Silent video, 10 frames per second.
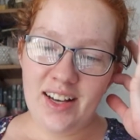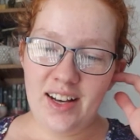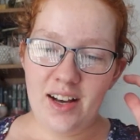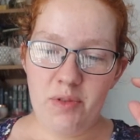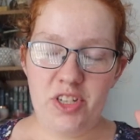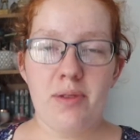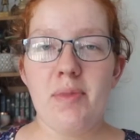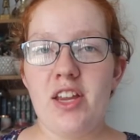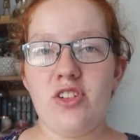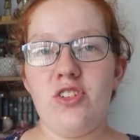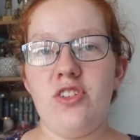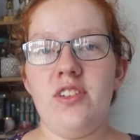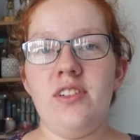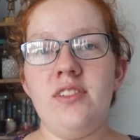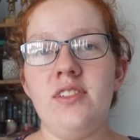uh, which I might
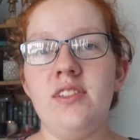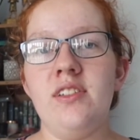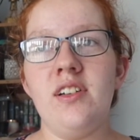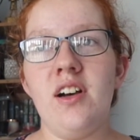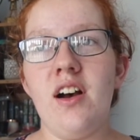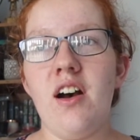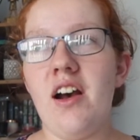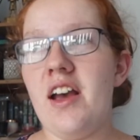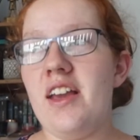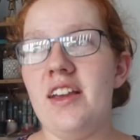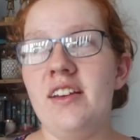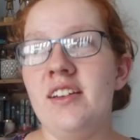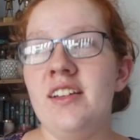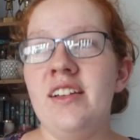do. I